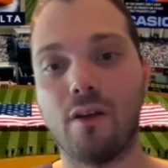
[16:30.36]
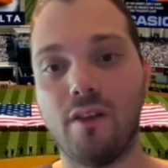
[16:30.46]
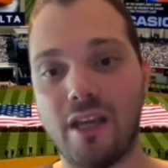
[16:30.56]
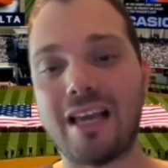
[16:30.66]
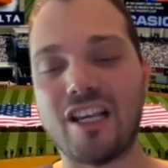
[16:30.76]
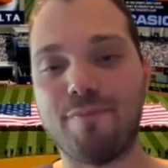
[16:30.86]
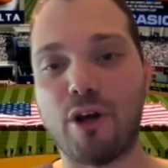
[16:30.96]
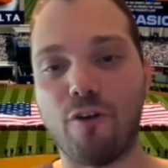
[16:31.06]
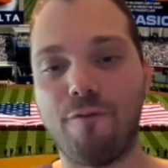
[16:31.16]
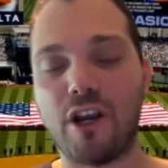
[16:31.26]
the Yankees
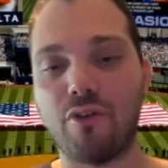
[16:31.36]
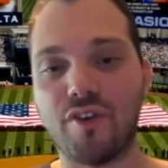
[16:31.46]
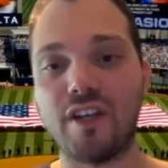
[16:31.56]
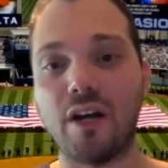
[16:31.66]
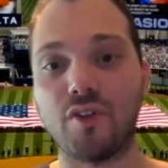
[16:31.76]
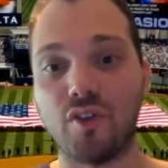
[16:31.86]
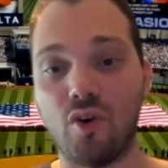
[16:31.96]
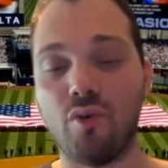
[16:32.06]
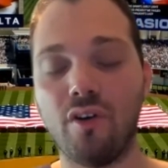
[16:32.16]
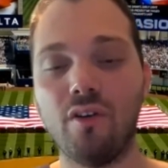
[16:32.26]
better figure this out
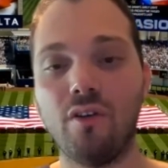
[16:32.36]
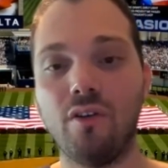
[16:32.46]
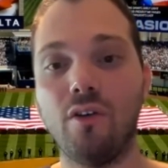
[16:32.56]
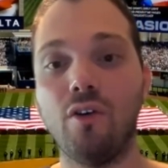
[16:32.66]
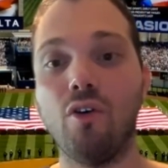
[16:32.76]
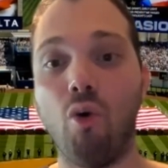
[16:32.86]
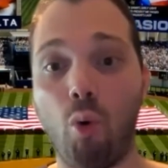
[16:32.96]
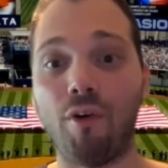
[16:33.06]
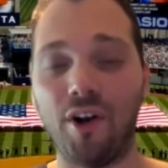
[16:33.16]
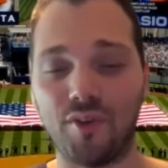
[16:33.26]
soon,
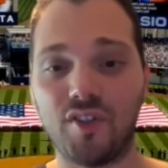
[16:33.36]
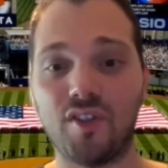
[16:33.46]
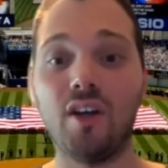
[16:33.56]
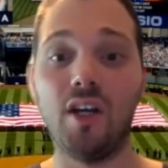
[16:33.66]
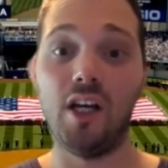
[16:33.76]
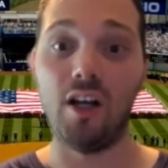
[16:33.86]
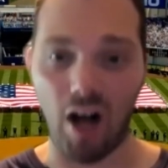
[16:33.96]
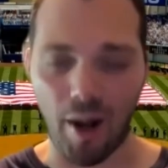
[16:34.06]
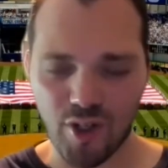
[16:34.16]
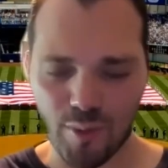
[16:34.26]
or else.
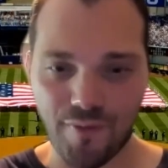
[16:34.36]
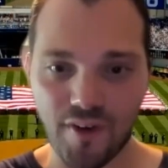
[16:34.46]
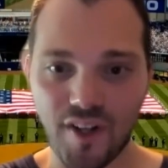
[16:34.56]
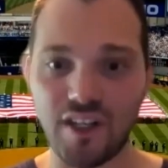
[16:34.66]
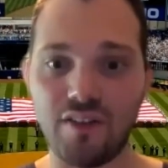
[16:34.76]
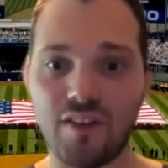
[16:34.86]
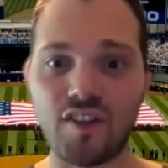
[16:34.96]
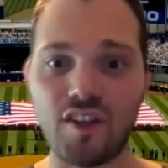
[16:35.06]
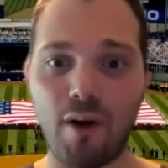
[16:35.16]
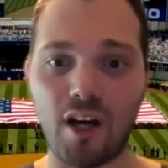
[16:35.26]
I'm Jimmy Finizzi. This
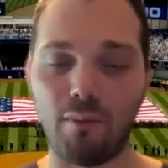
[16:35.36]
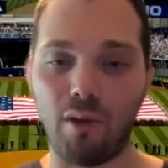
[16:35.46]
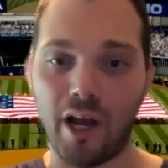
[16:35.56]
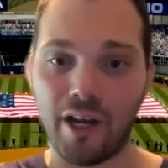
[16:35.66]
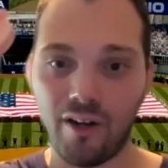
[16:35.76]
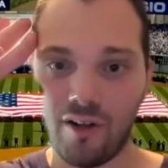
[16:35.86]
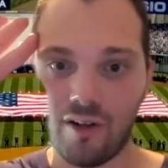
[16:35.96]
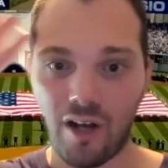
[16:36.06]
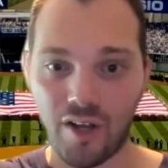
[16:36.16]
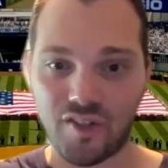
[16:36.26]
is the Bottom Line.
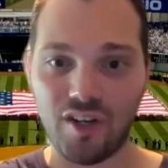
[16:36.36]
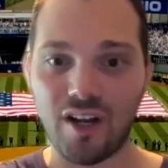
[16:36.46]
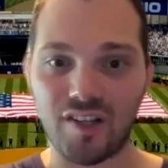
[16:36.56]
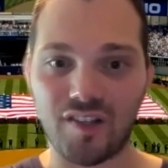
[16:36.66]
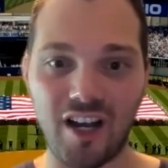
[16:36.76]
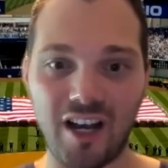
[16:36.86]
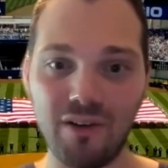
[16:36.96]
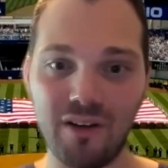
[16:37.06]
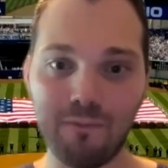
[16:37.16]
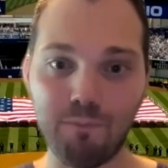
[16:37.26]
I'll see you next time.
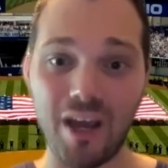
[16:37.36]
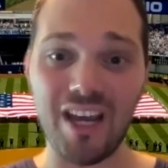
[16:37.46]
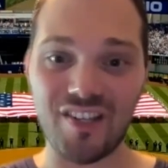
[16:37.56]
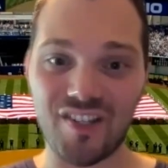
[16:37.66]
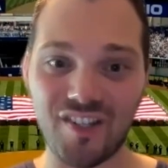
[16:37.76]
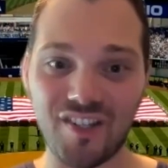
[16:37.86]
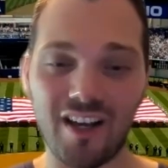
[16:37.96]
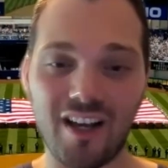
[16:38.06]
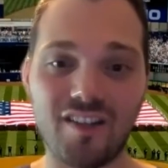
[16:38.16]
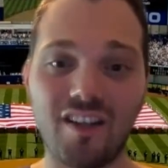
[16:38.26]
Peace
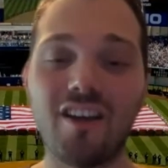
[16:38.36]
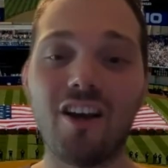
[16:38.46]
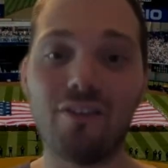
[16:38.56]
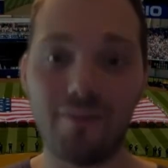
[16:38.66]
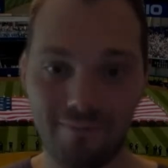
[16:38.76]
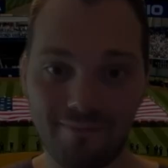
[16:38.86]
and take care.